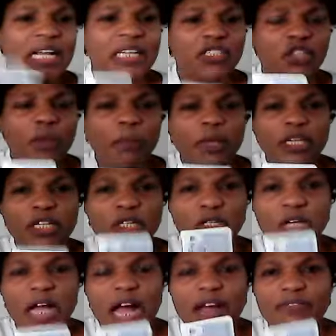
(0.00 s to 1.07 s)

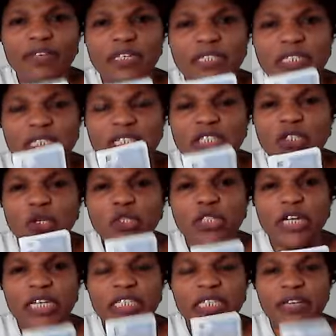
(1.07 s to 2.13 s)
Somebody having
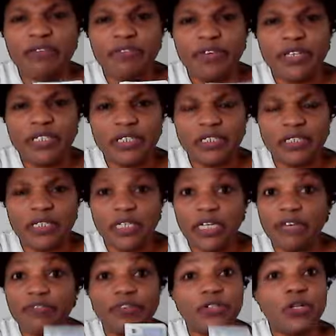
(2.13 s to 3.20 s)
600 savings,
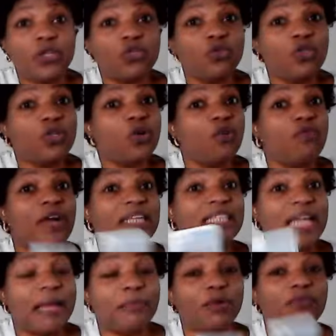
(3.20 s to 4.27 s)
if you're not doing
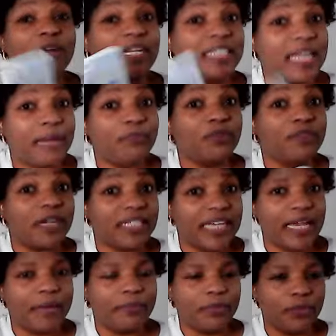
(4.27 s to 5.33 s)
overtime,
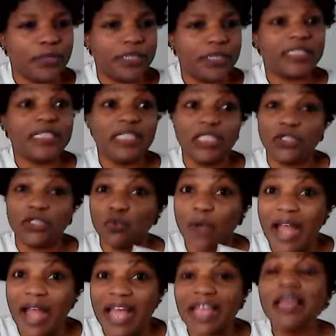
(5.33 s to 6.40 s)
okay, this is
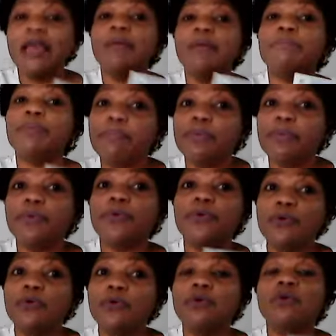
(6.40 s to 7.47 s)
why people
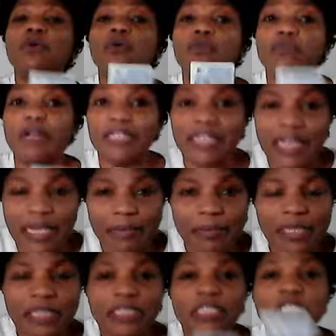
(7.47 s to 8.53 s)
go overtime.
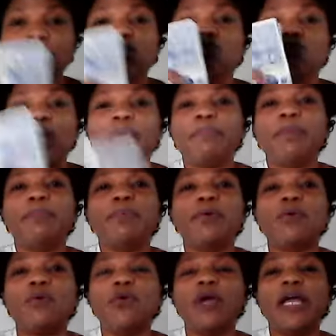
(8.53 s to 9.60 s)
This is why people
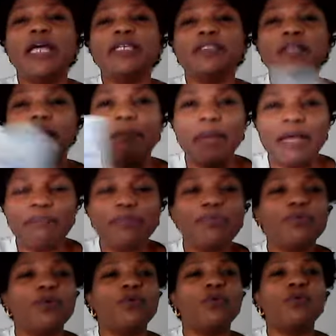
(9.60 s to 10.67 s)
go extra mile.
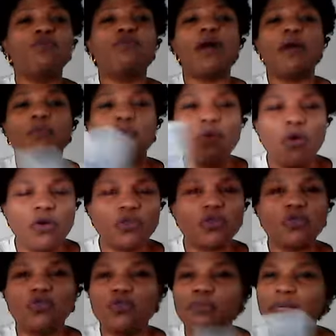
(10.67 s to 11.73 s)
People overwork
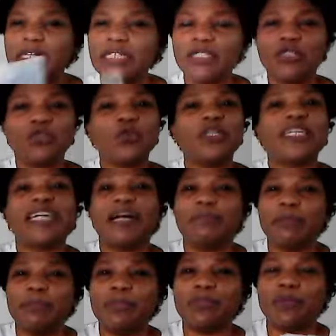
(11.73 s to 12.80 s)
to do many things so they can
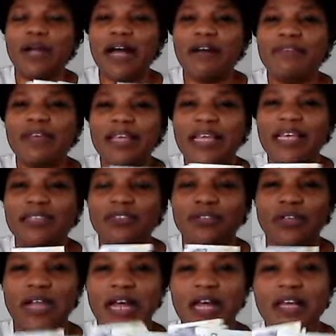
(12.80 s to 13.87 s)
be able to have
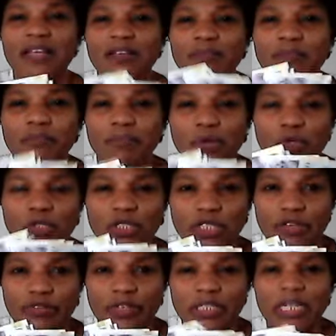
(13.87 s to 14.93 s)
extra more
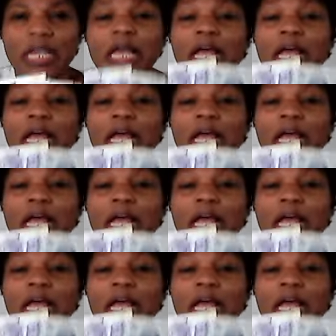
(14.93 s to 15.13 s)
savings.